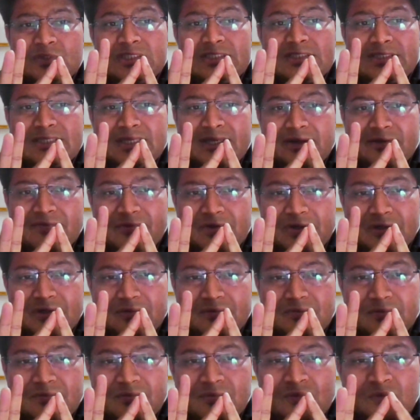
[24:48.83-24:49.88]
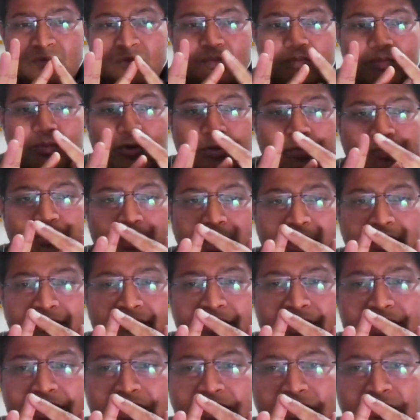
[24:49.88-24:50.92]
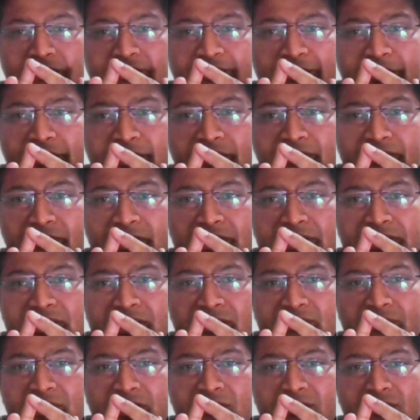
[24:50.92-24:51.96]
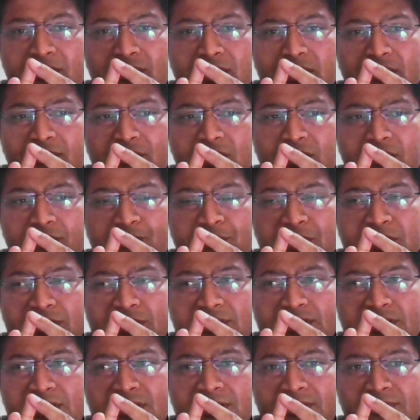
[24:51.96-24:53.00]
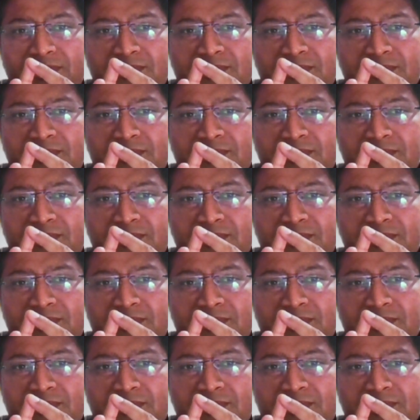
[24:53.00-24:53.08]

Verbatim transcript: 7 for private company what is the minimum number of person